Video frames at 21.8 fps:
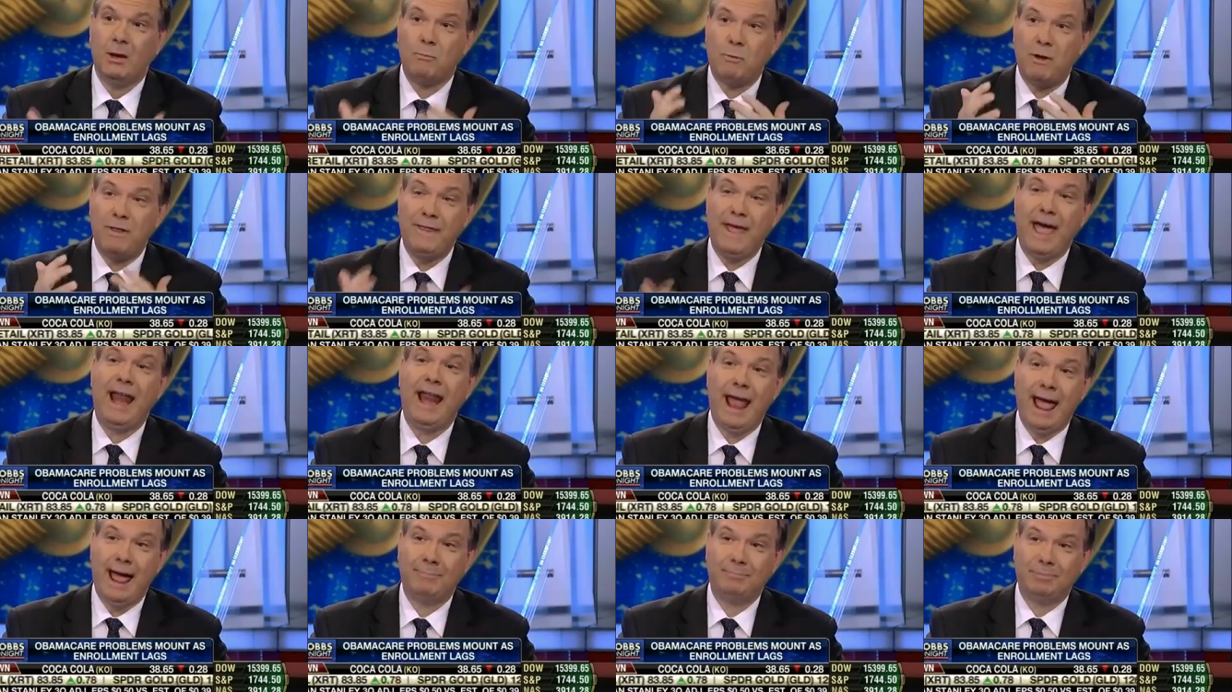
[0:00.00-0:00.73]
When that
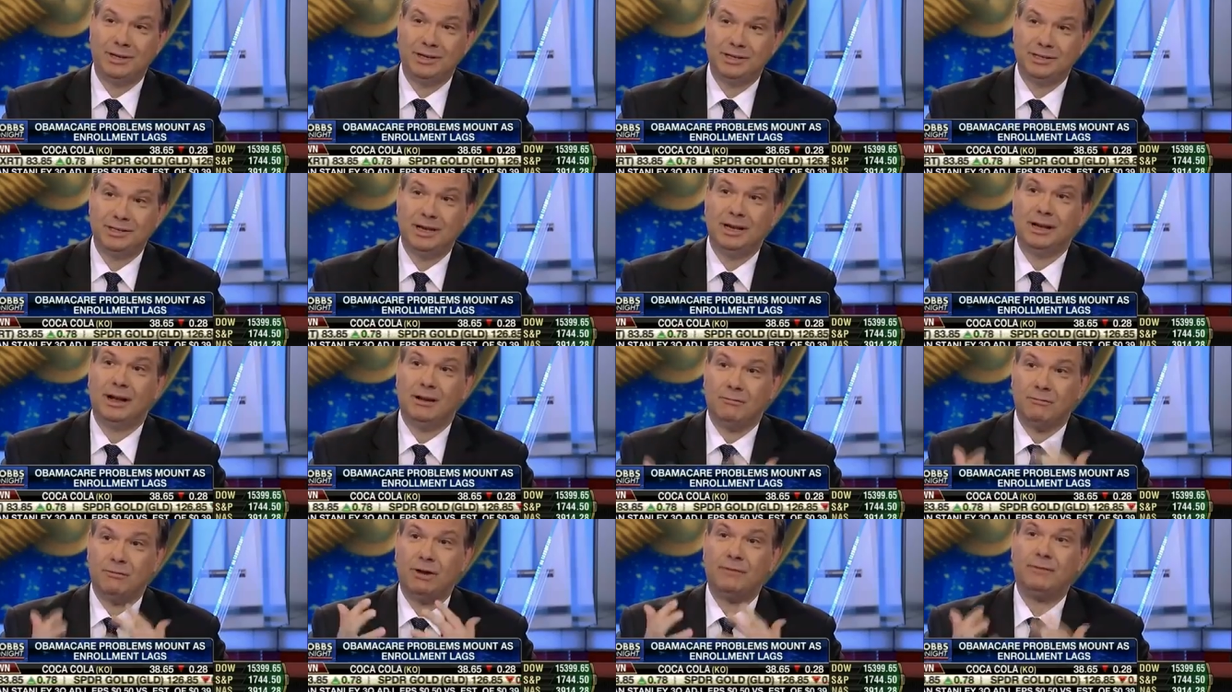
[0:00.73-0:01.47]
happens,
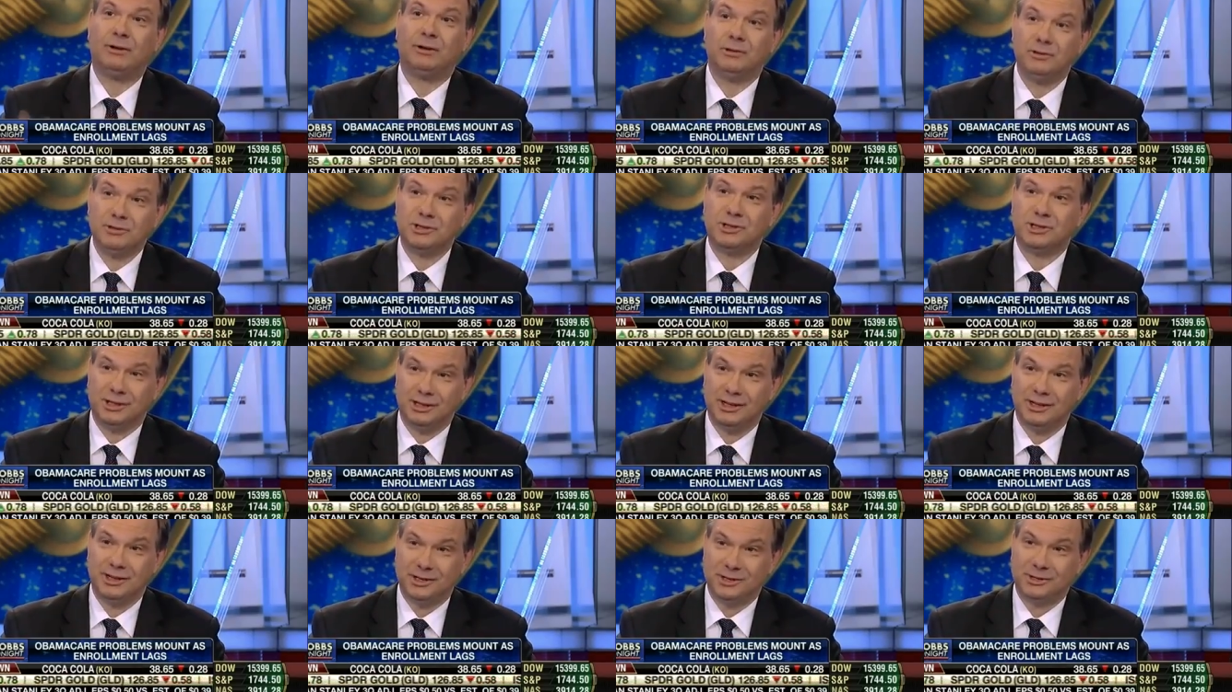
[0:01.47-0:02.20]

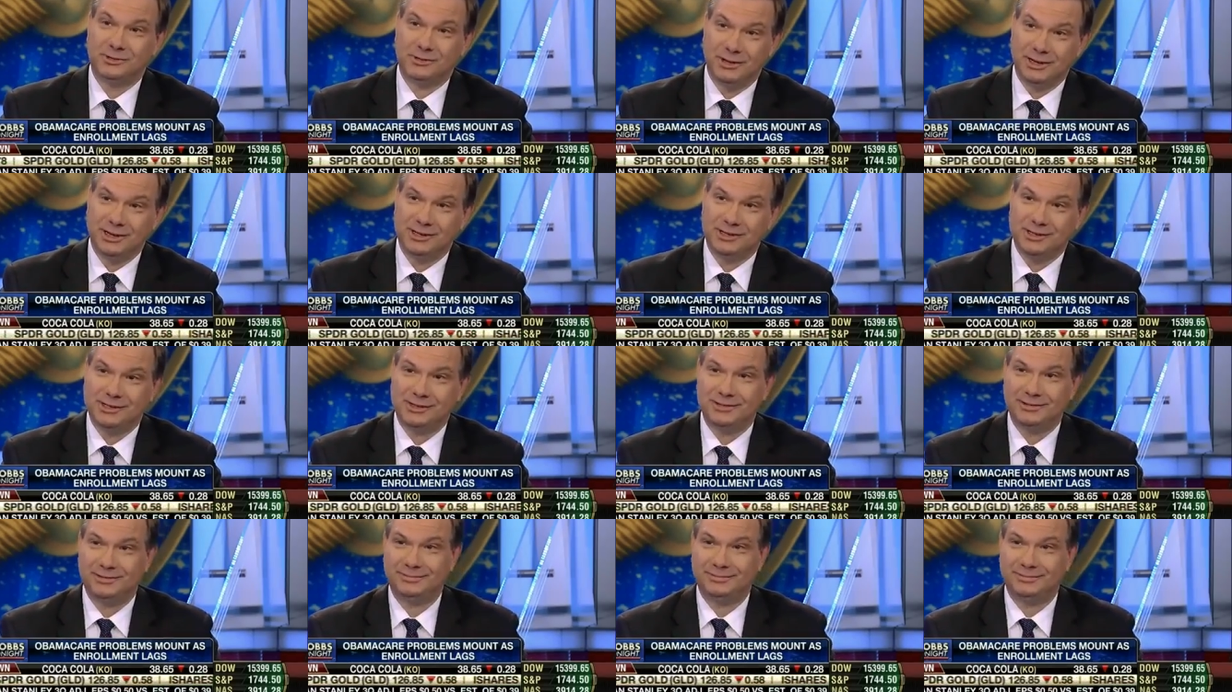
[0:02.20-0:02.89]
revolution in the streets.